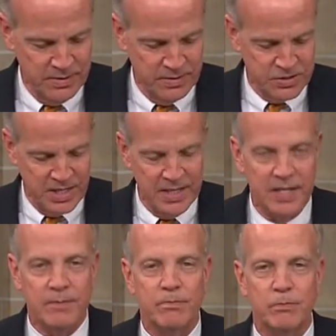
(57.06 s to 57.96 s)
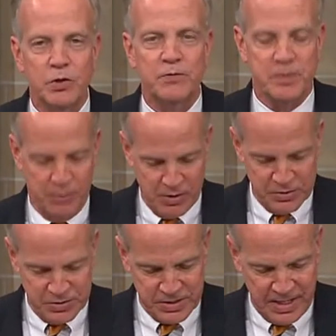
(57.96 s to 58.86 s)
Sonny had moved to
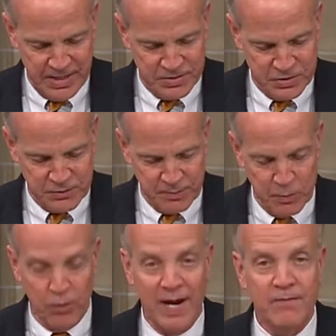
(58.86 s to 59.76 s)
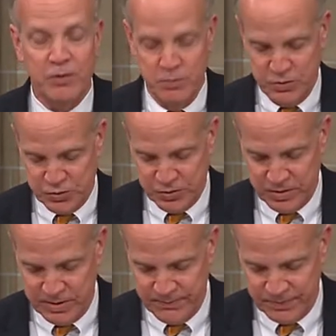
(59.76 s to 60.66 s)
Parsons, Kansas from Grandview,
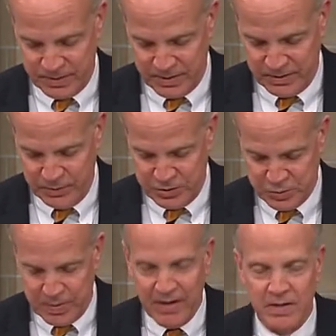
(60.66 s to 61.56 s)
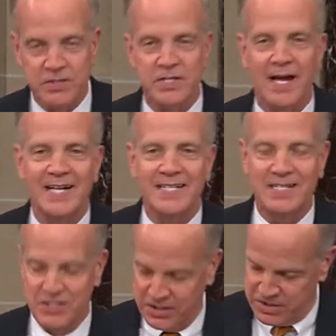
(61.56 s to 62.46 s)
Missouri with his parents in
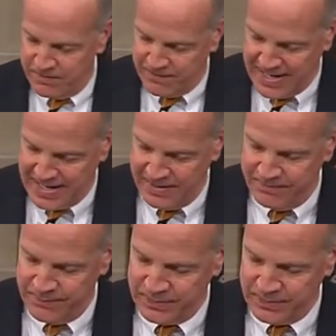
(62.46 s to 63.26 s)
1965,